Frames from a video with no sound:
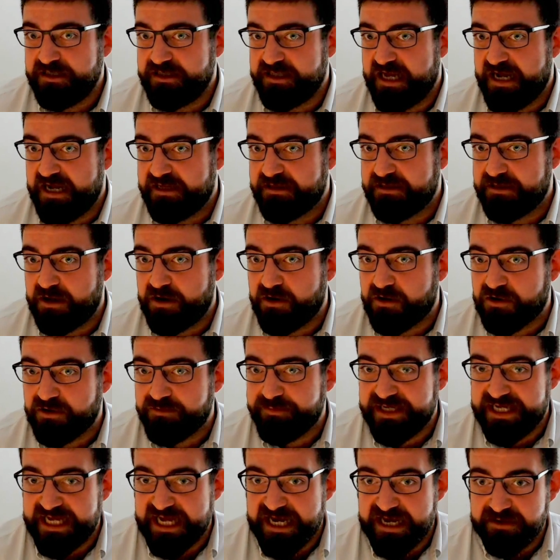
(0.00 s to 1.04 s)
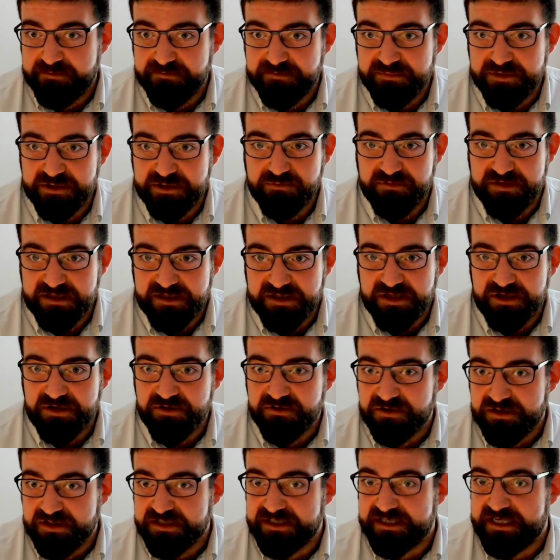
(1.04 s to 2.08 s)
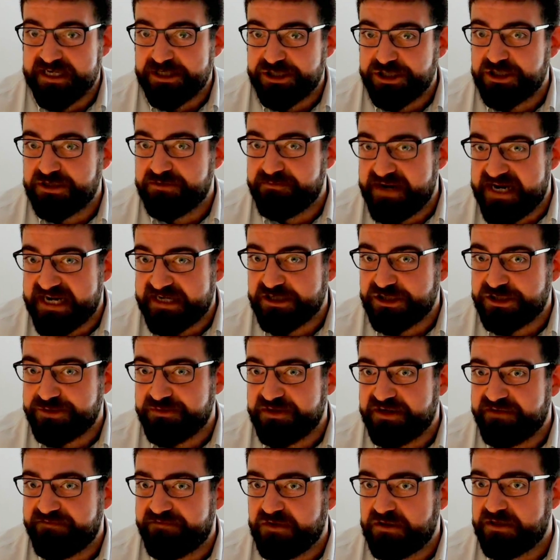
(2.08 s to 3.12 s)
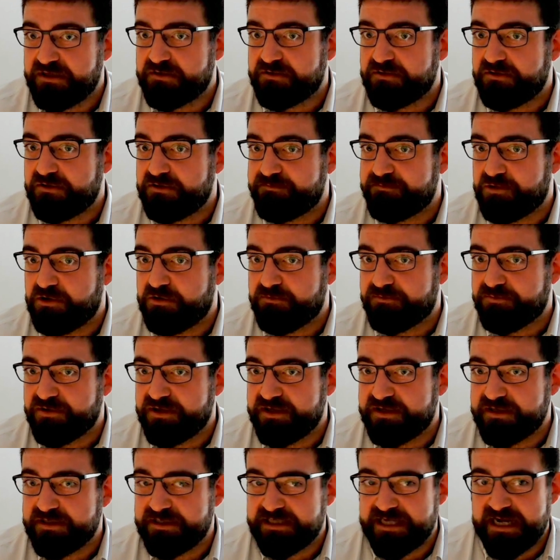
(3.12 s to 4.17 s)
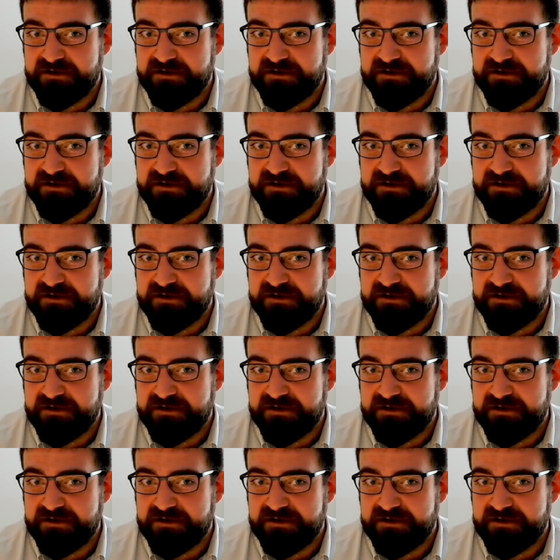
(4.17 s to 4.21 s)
than the RBMs with the utilization management of clinical appropriateness?